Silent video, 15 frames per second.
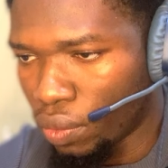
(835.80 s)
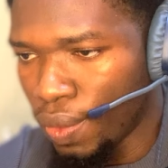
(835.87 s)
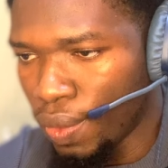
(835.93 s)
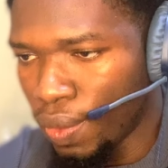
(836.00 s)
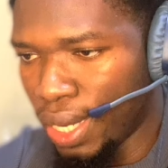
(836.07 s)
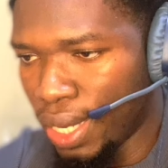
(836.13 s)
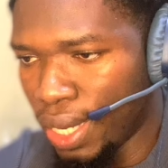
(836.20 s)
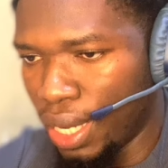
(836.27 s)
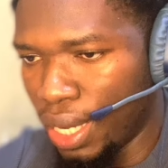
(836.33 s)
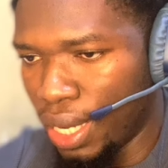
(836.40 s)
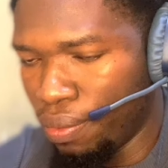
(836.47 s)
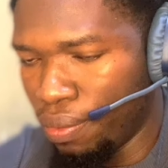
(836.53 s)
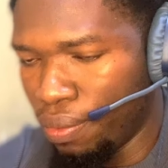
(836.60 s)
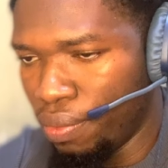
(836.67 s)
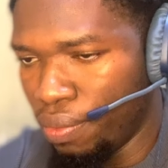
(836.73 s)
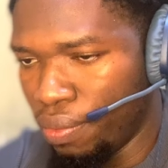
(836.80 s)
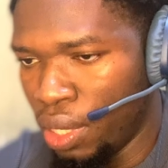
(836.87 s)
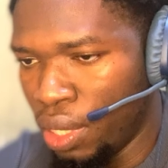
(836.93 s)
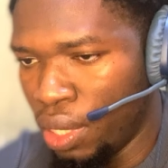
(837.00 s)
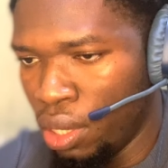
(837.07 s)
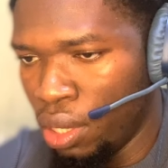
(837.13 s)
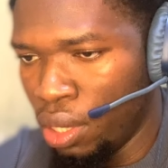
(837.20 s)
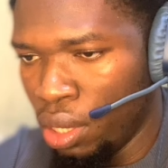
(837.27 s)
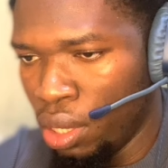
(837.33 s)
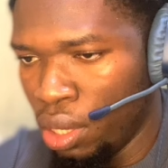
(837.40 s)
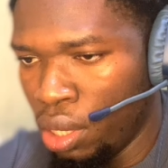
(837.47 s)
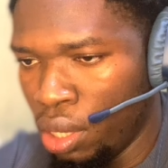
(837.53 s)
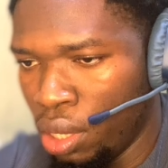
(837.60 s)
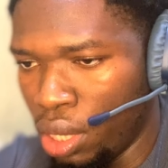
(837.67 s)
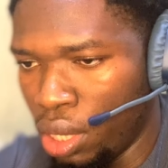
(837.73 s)
um
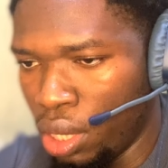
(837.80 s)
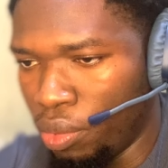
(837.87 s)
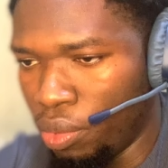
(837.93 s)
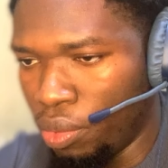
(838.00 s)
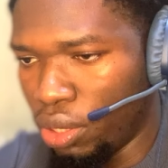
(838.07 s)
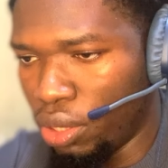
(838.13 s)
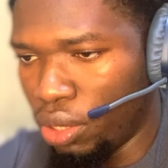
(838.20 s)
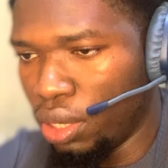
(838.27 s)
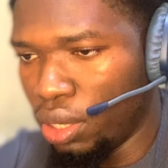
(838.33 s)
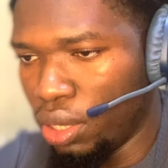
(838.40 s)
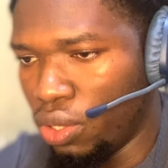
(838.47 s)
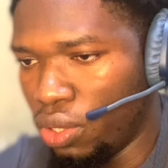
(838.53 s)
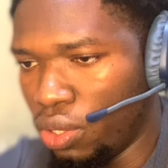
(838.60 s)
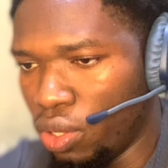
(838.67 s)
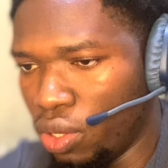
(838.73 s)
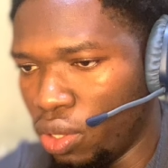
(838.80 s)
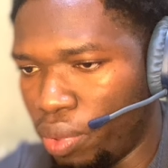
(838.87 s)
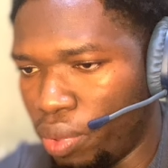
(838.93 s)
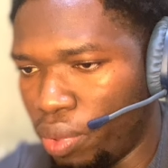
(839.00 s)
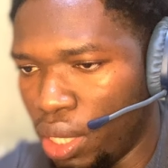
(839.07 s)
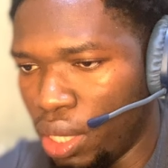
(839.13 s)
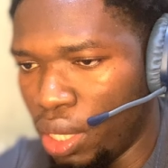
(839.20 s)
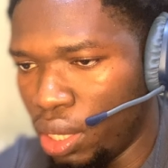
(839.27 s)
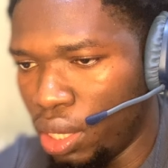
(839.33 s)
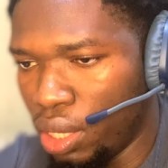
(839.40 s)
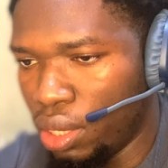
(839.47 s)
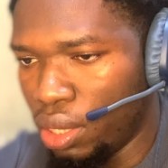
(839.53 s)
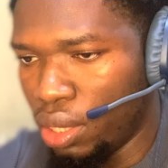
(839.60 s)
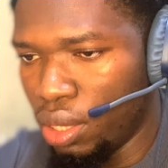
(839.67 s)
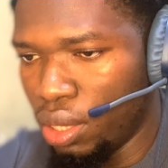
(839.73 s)
yeah, I'm just using
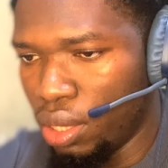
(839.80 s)
autocomplete.